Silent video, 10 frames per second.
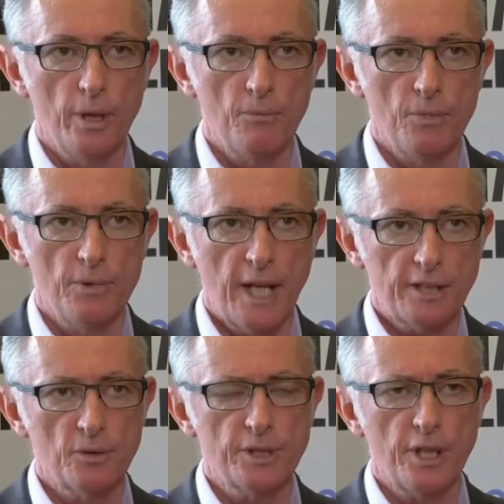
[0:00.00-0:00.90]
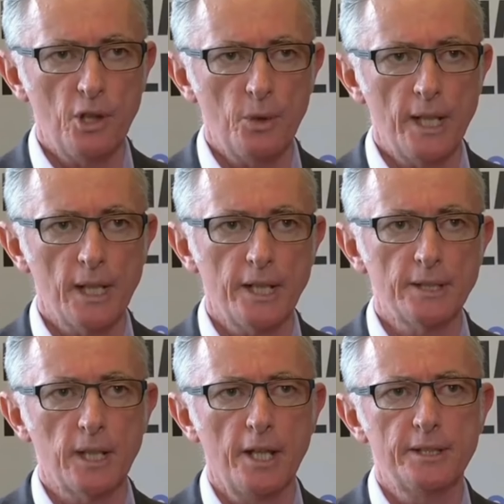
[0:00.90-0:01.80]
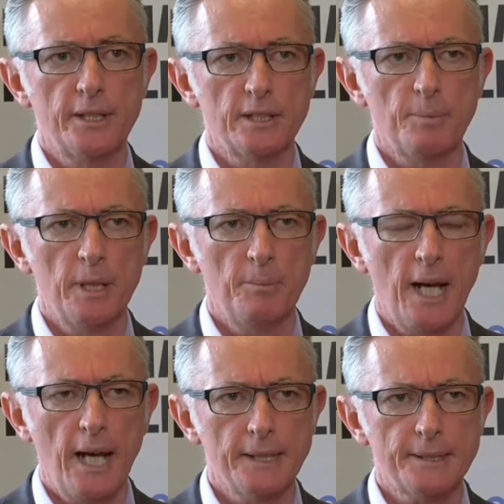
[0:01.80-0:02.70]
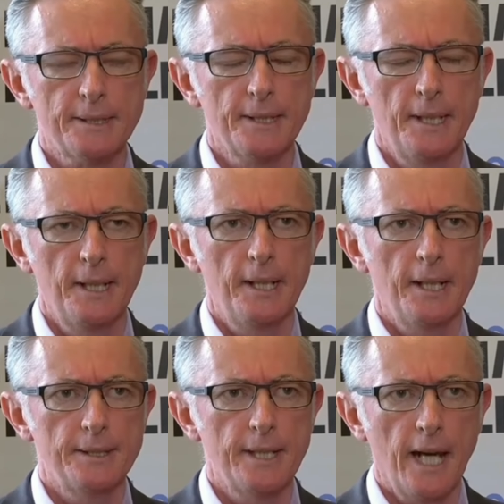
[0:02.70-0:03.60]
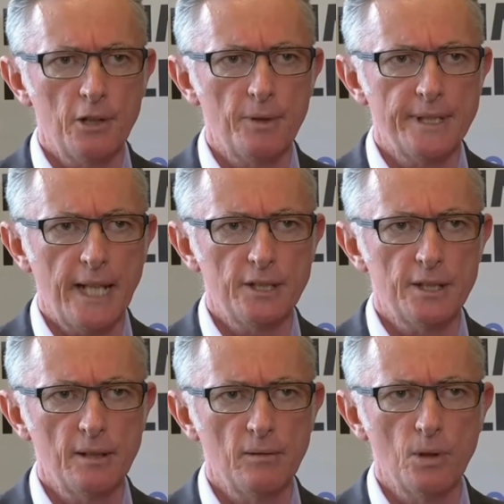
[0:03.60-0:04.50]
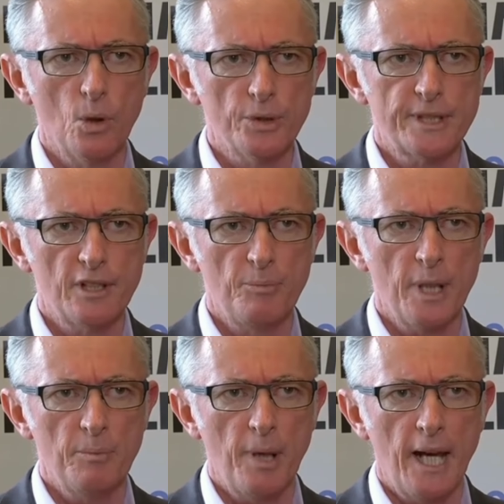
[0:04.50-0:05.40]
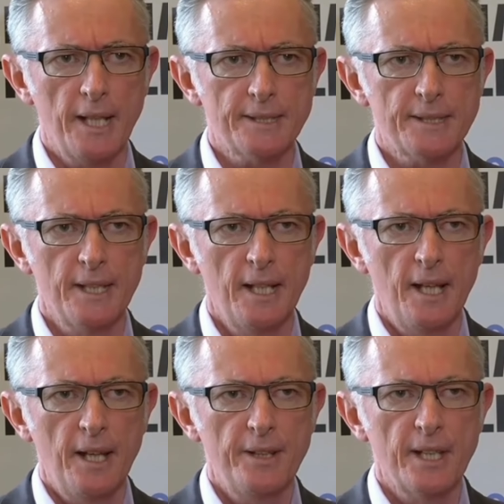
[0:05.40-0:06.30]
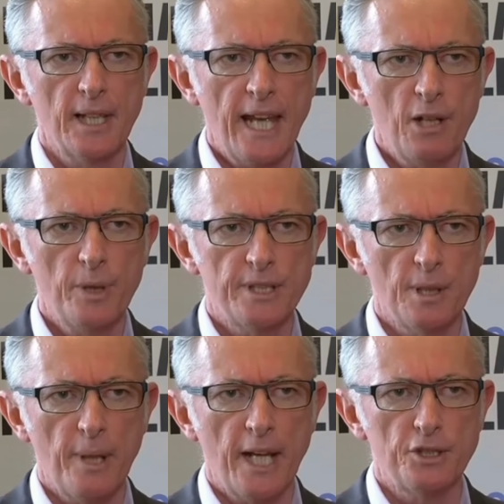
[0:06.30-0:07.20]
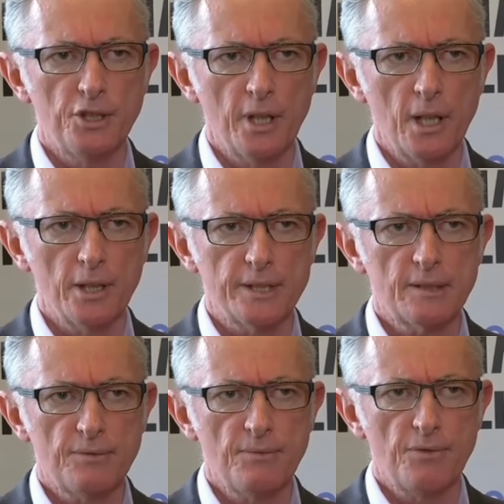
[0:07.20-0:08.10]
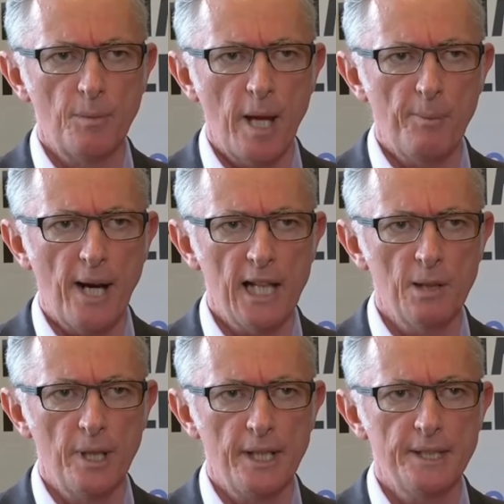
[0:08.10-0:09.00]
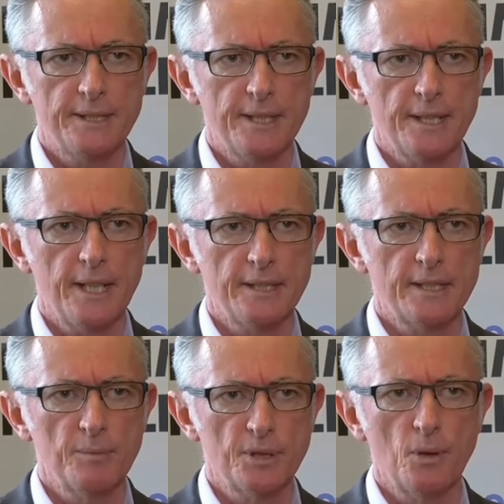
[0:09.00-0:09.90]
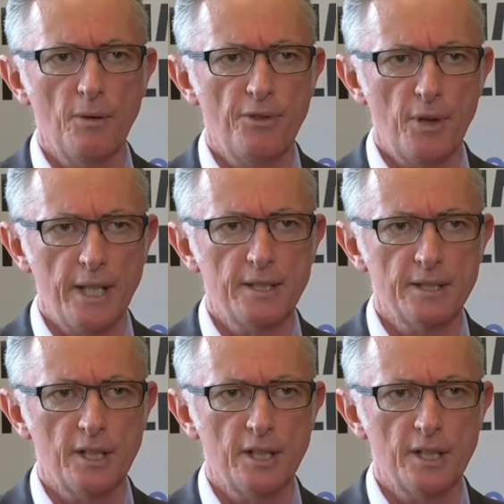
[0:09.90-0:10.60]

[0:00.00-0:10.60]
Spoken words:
the national security legislation that's been passed, data retention laws that have been passed, the language about journalists from our parliament is that there's some sort of threat to